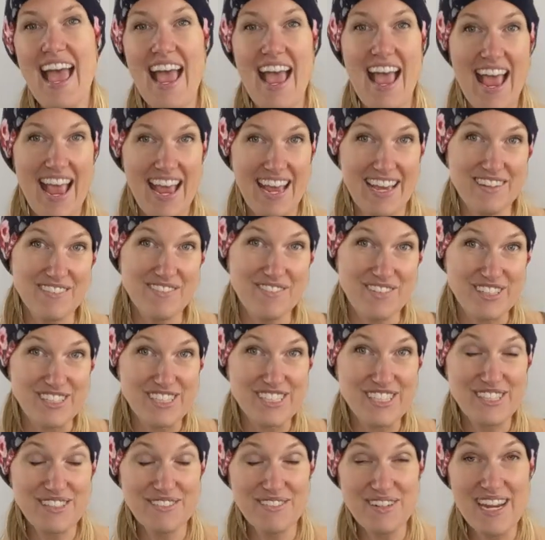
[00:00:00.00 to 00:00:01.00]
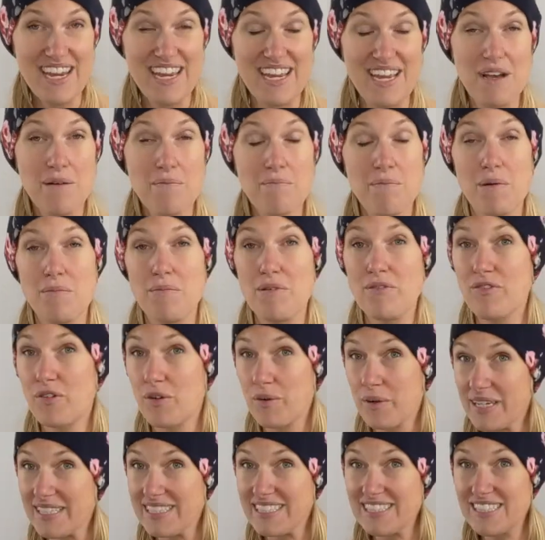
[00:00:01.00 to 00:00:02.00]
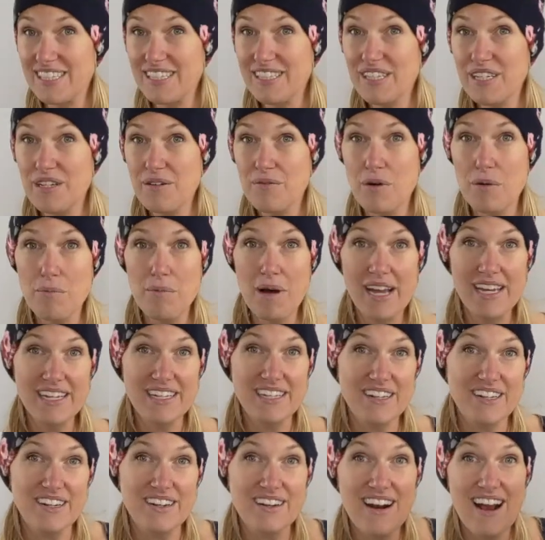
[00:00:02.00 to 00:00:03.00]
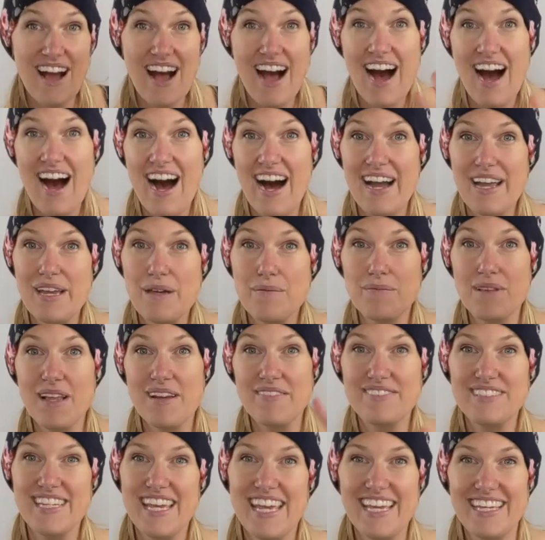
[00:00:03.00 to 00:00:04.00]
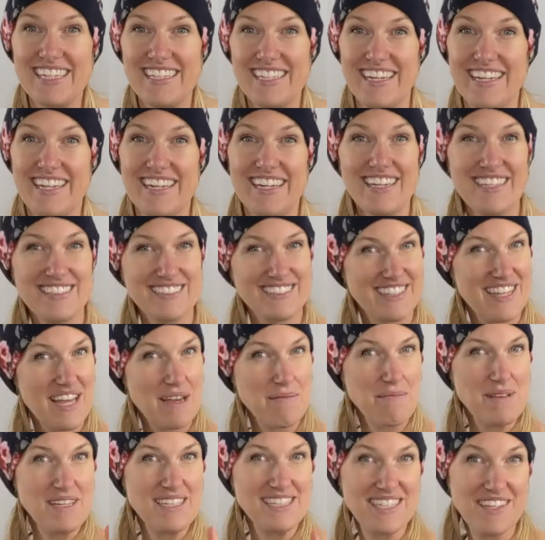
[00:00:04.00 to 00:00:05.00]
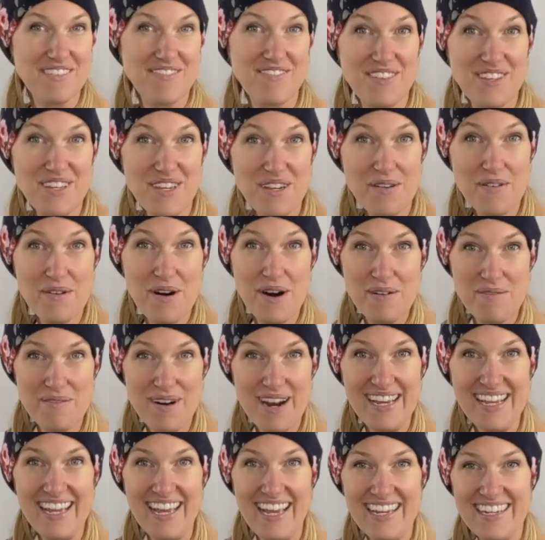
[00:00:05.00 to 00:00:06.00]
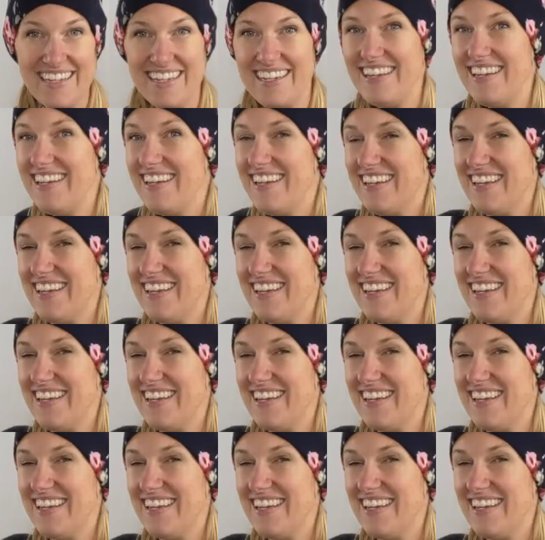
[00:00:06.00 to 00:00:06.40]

and verse three. But before we get started, reminder I am left handed. So that means if you are right-handed,